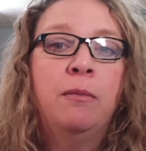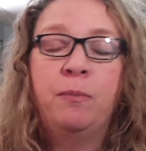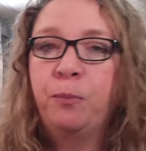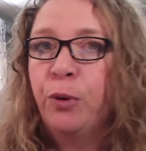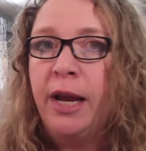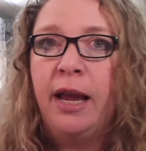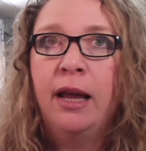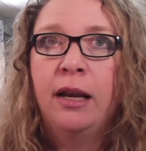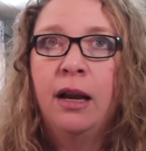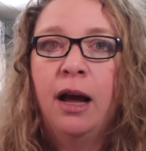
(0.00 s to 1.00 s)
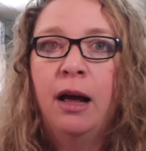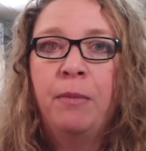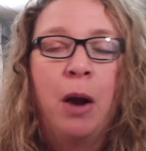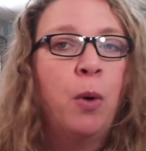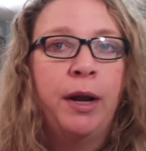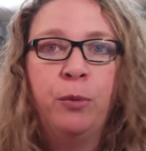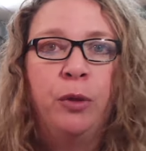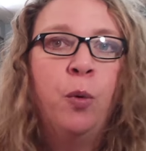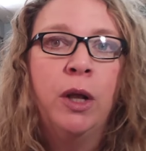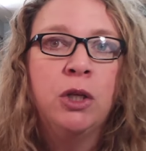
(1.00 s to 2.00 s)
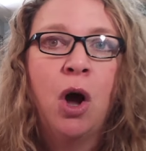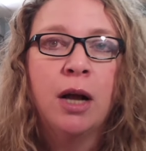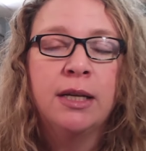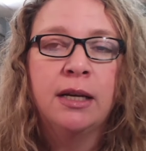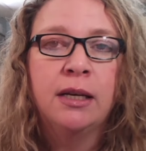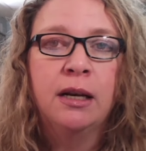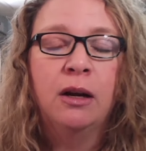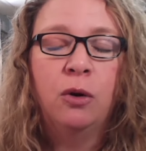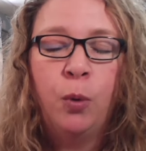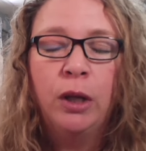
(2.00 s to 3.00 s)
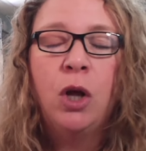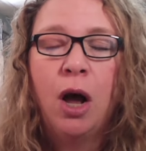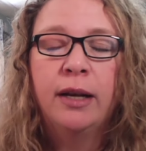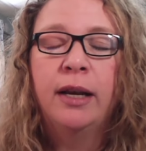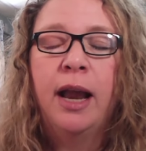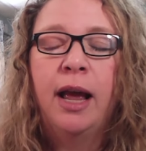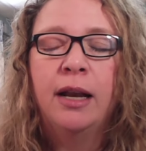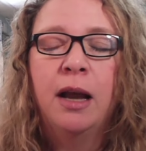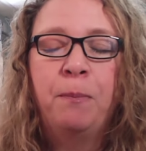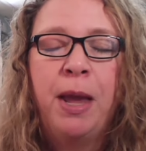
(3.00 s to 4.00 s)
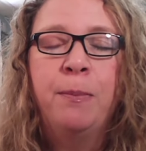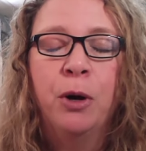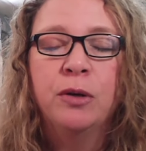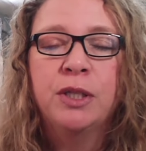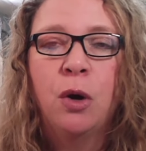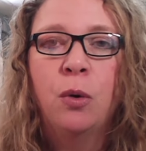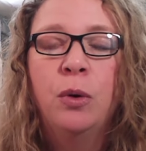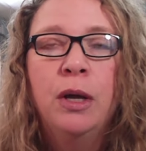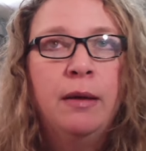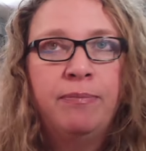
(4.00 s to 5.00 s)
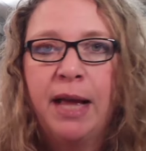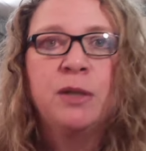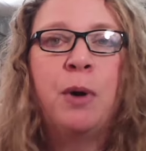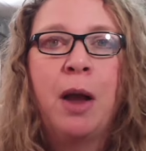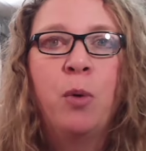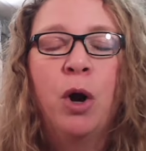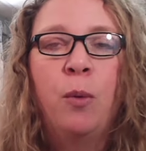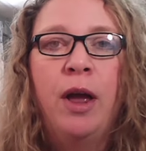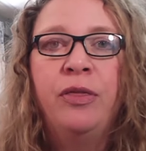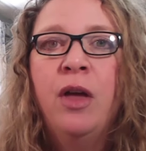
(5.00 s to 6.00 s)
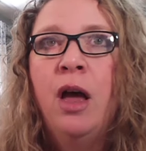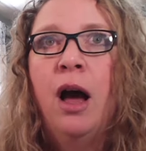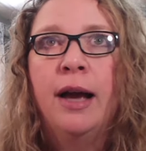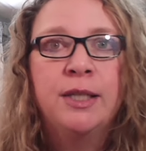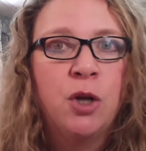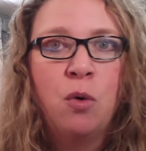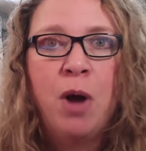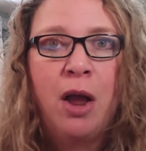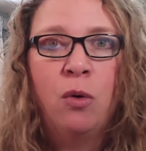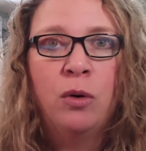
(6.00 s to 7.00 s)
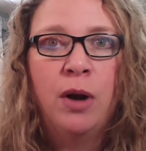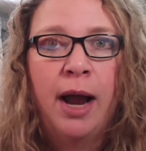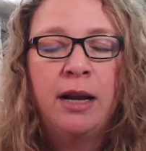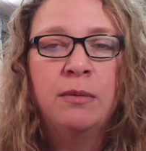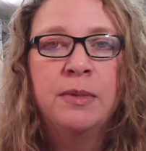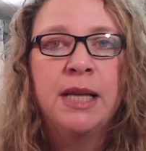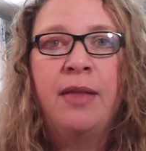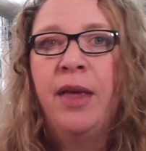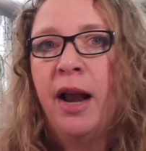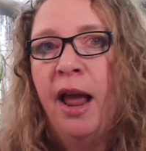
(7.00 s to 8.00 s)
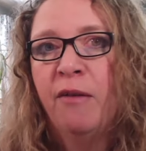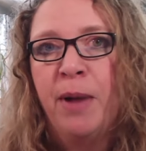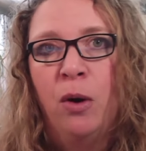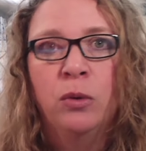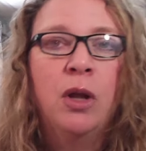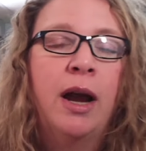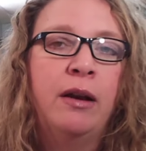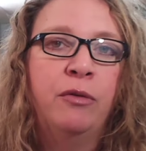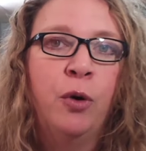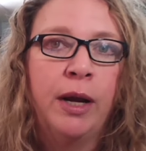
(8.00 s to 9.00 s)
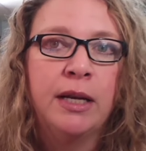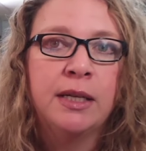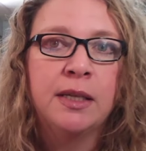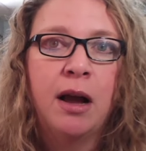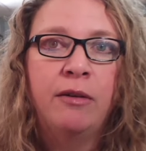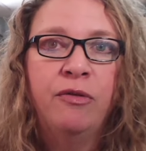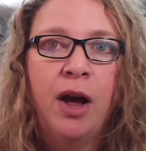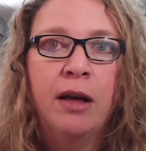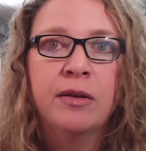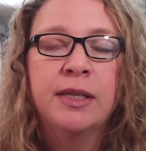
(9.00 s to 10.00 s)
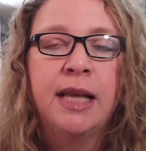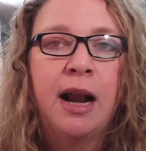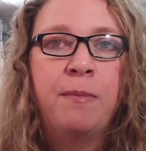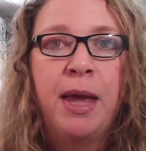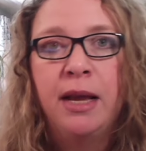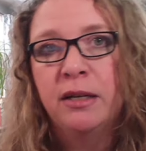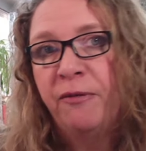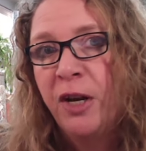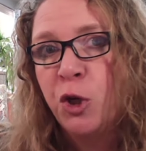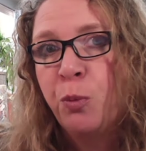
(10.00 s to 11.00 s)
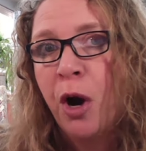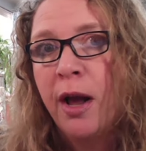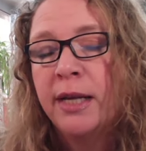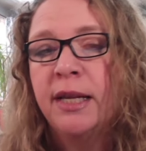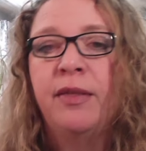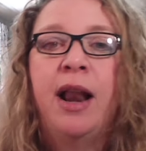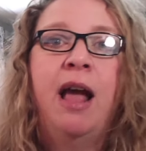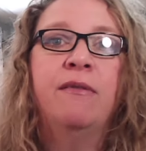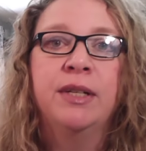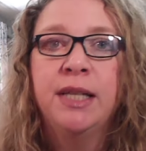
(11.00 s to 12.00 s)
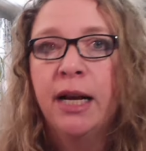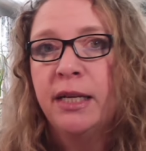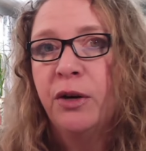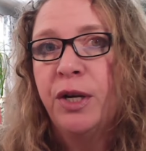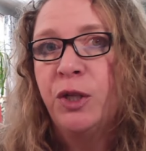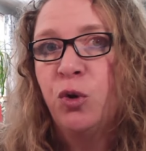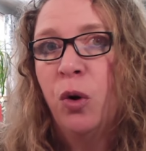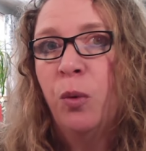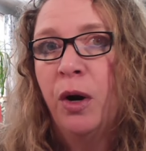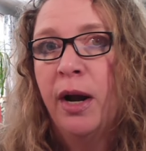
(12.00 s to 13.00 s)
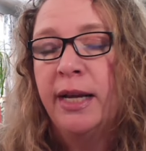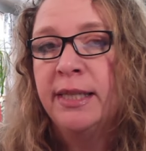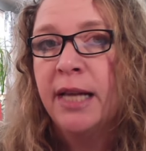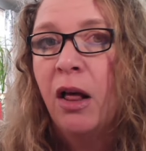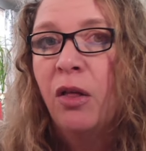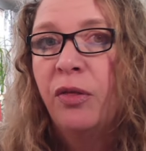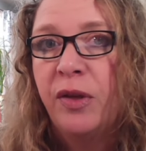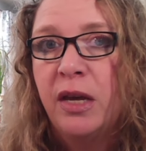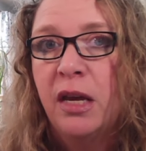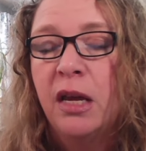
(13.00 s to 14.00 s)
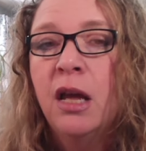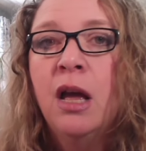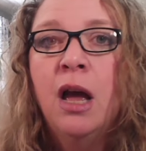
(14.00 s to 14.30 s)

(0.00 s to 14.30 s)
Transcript: bring in, um, I work with quilt cotton, quilt cotton and uh, paper. So that's what I work with. I sew my own items and then I have my own line of Cricut design files that I make into finished products. And then I have a secondary store where I sell the